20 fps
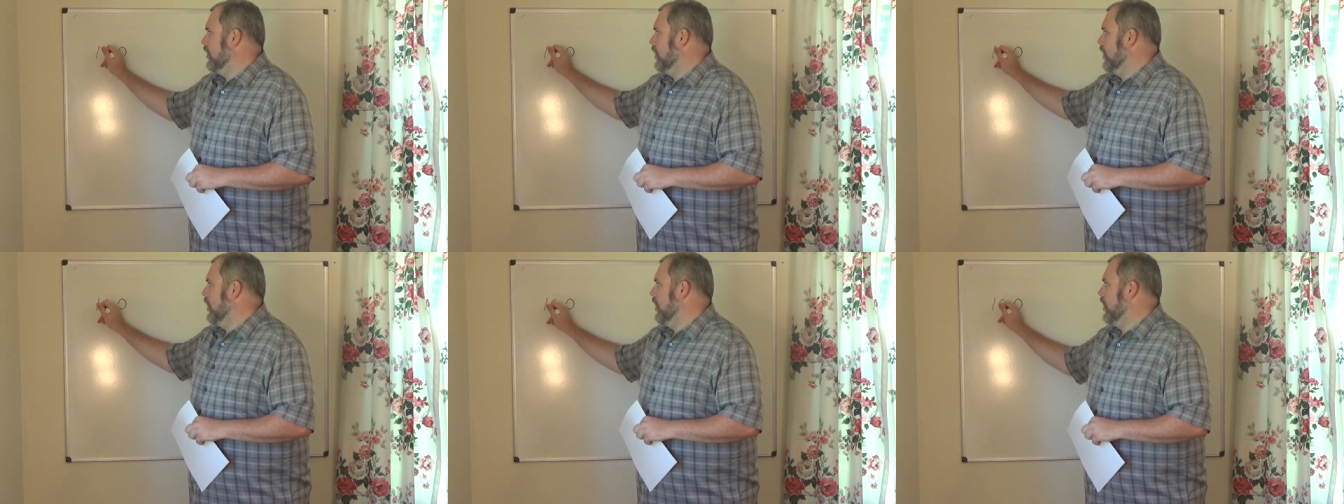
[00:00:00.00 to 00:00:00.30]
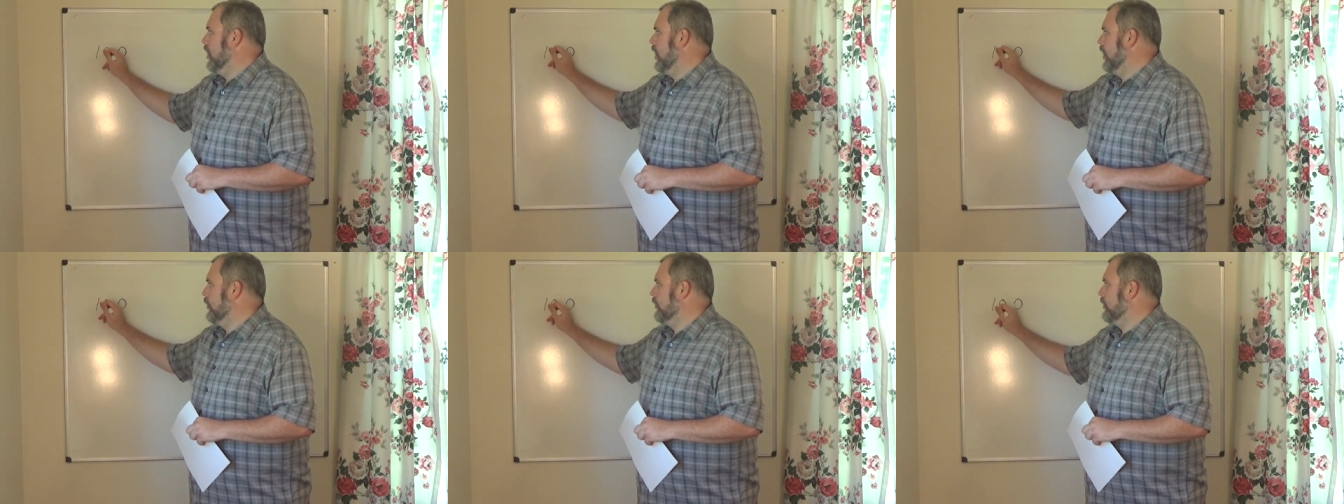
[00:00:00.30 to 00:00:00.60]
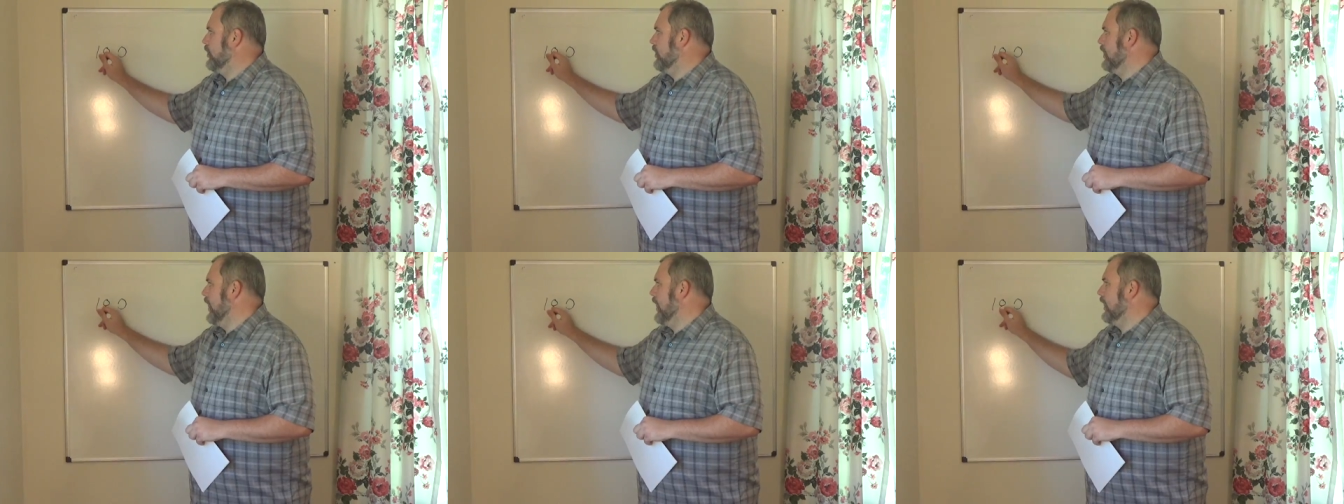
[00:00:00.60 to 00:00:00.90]

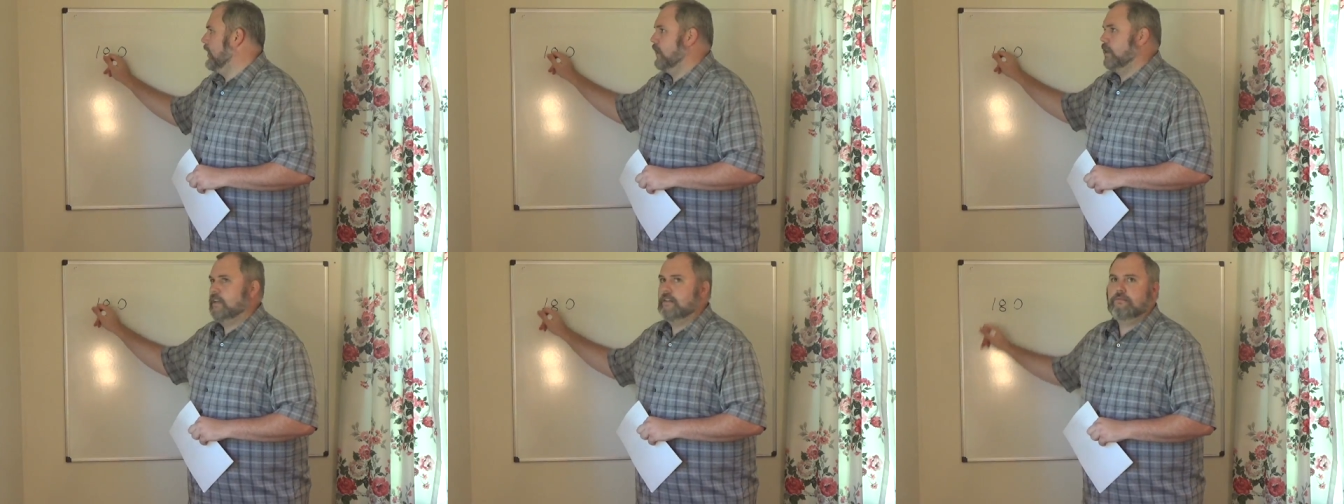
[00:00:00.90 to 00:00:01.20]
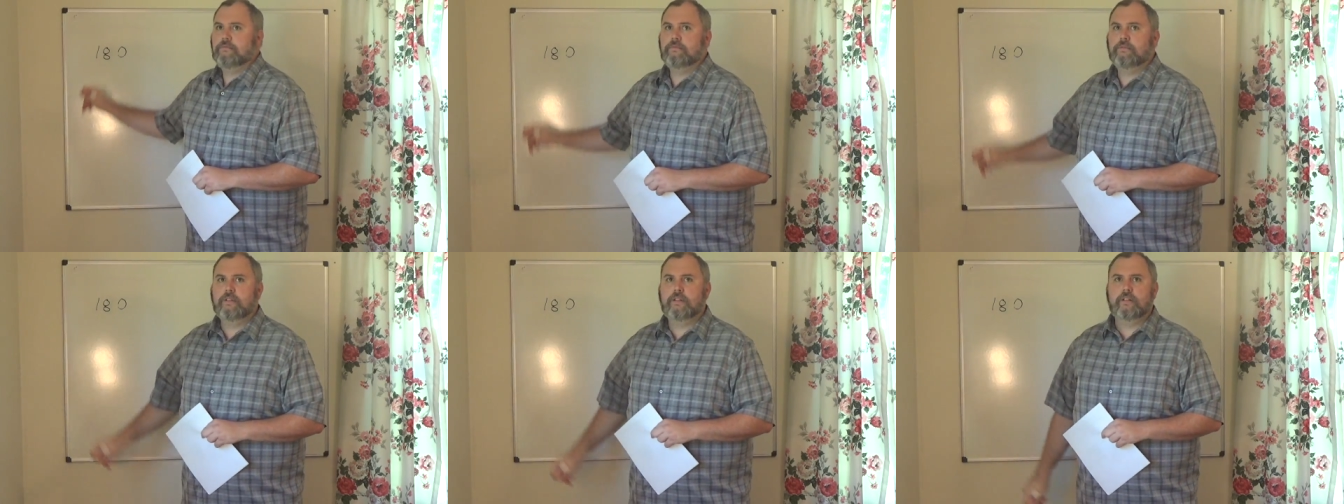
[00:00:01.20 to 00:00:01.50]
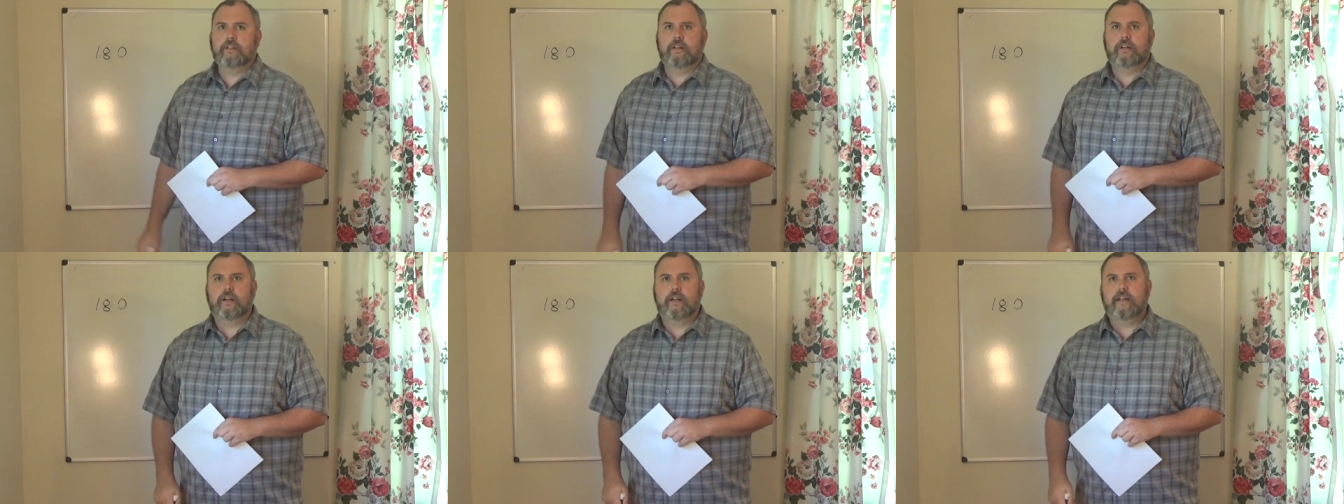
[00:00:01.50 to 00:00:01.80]
180.
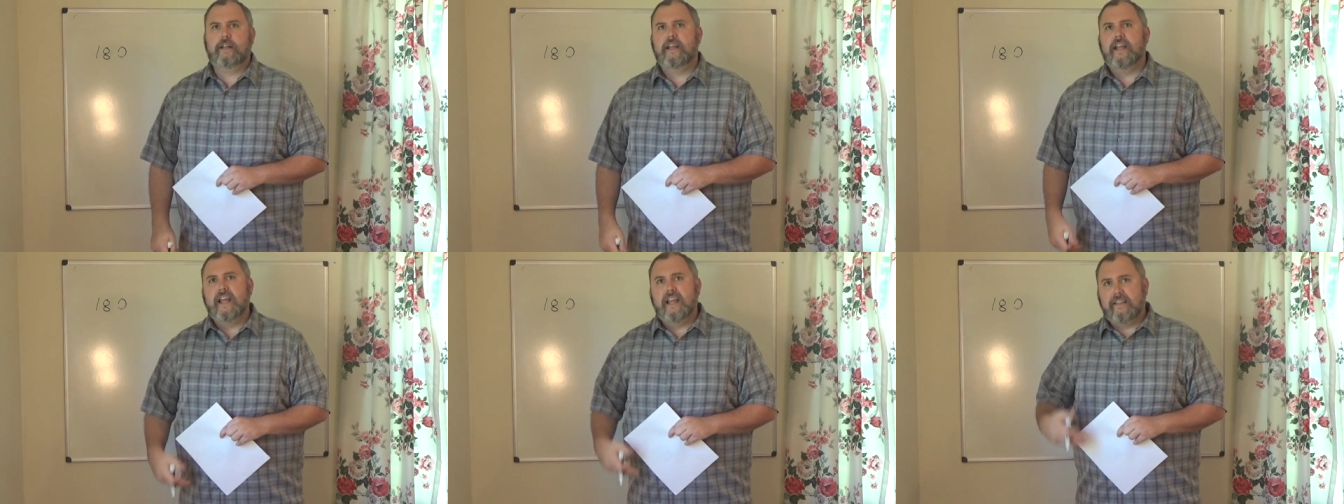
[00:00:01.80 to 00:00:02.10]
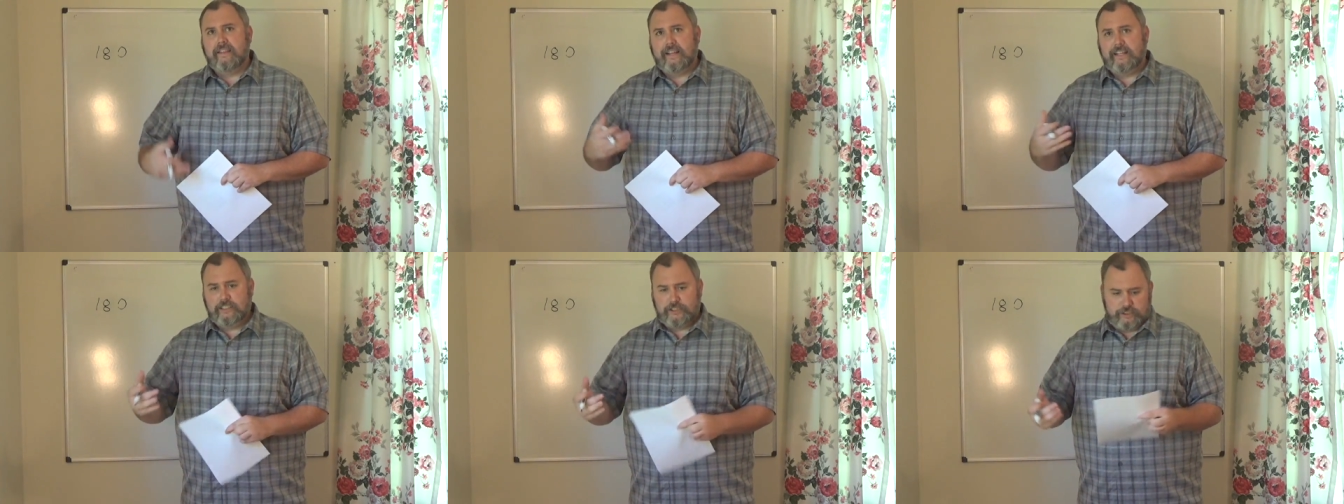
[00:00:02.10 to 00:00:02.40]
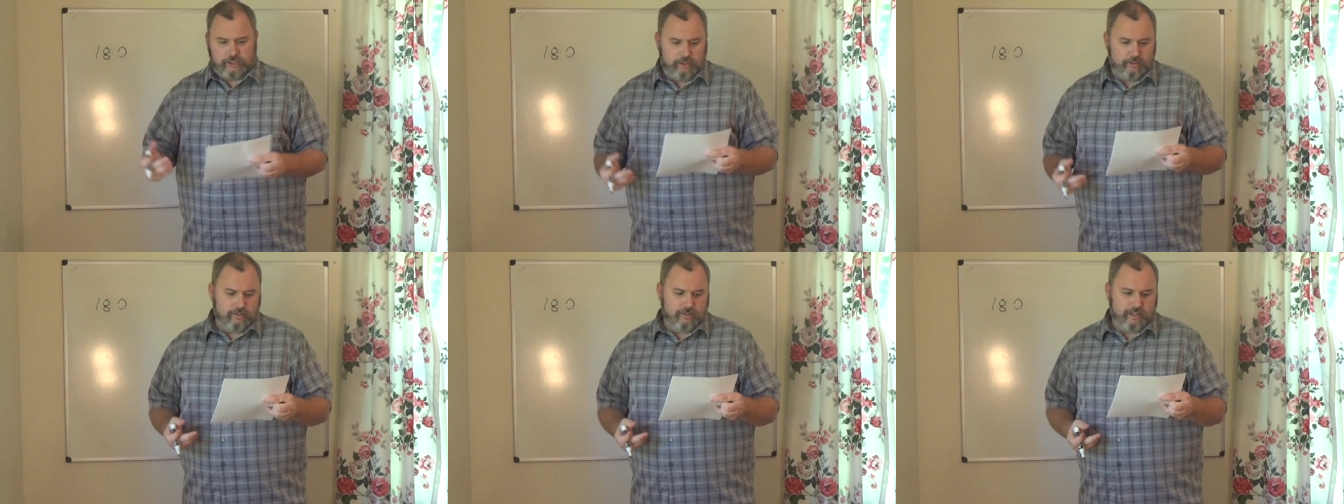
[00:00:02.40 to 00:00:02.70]
All right, that's
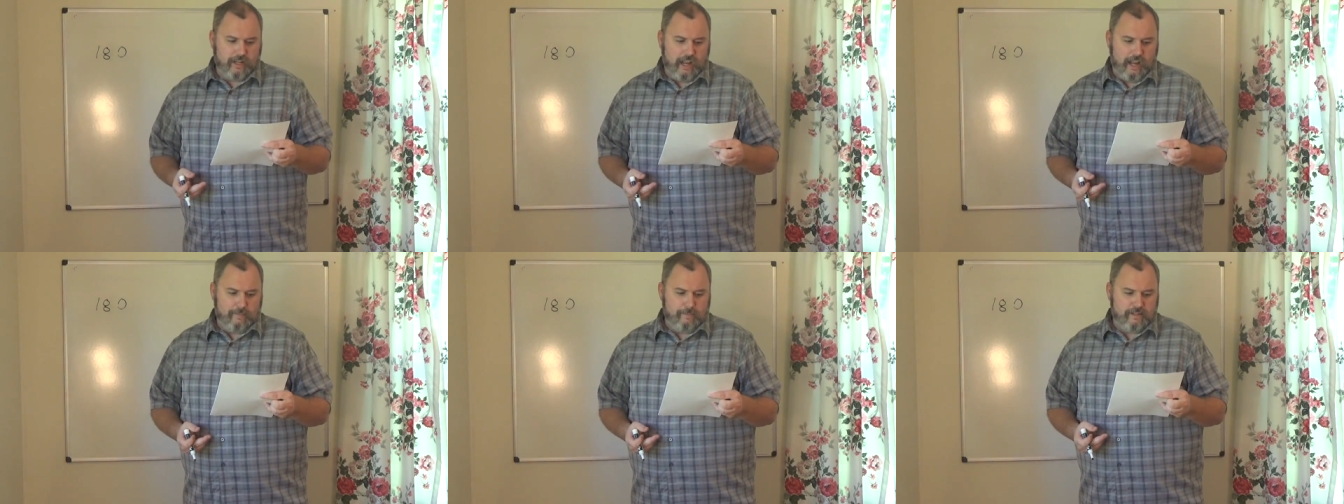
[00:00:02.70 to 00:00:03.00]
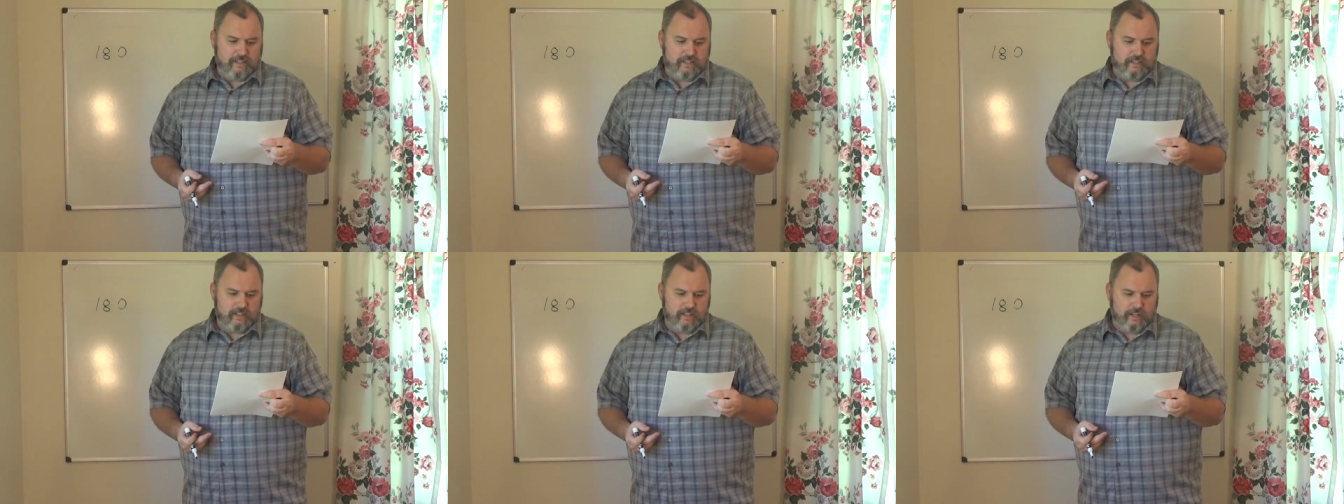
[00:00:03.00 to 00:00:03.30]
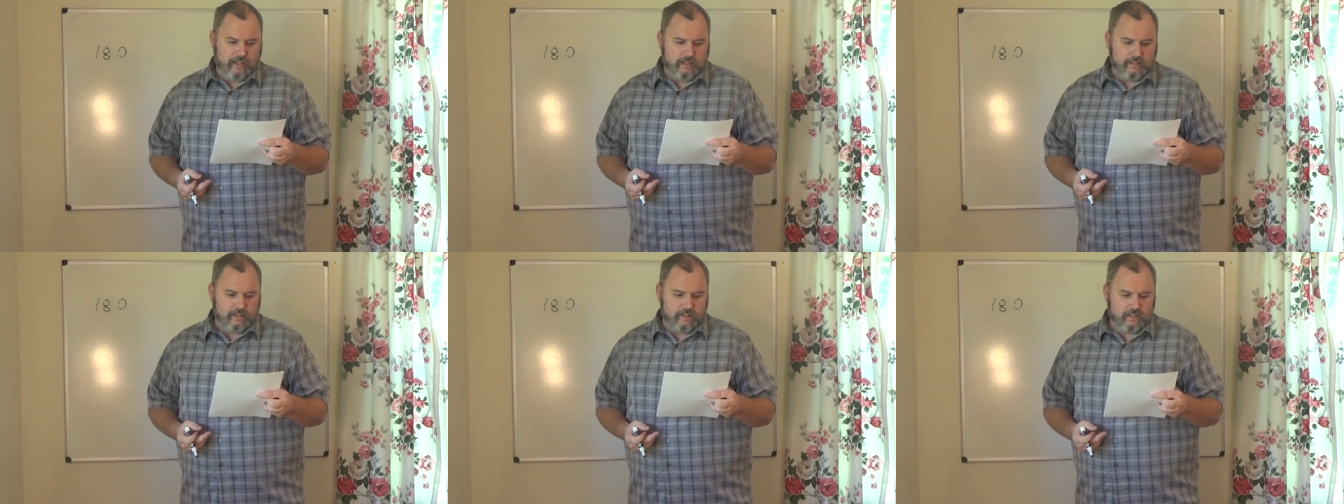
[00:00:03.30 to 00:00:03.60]
using common
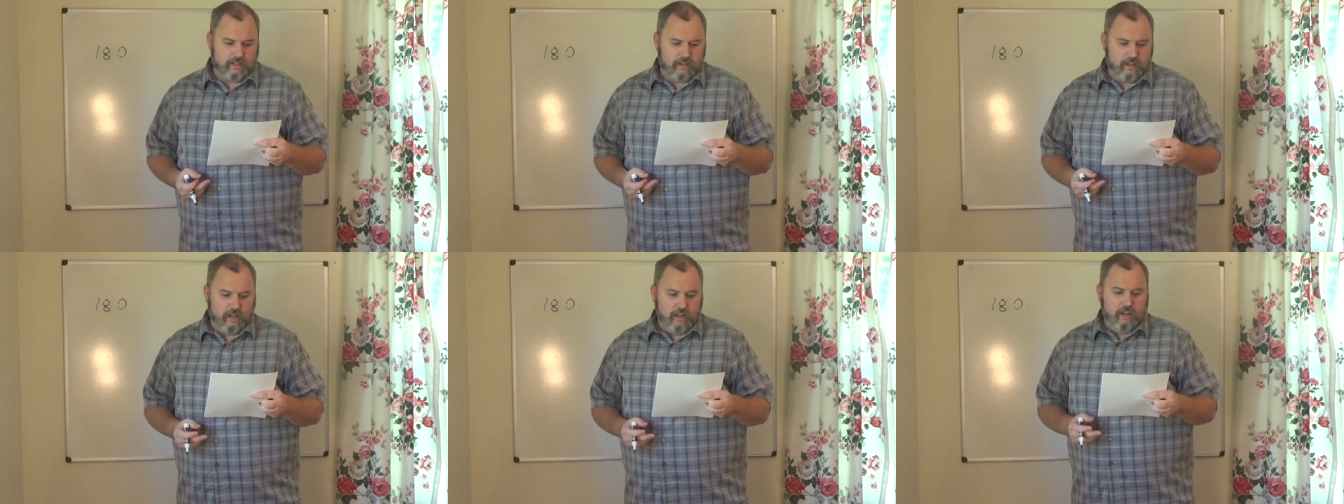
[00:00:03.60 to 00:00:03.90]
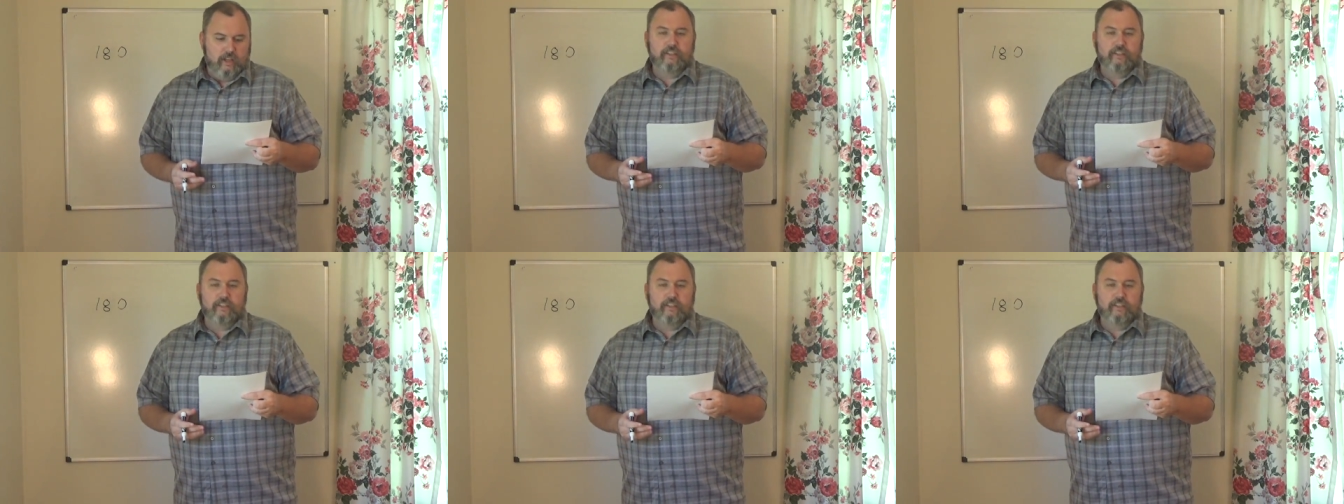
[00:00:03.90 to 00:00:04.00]
sense.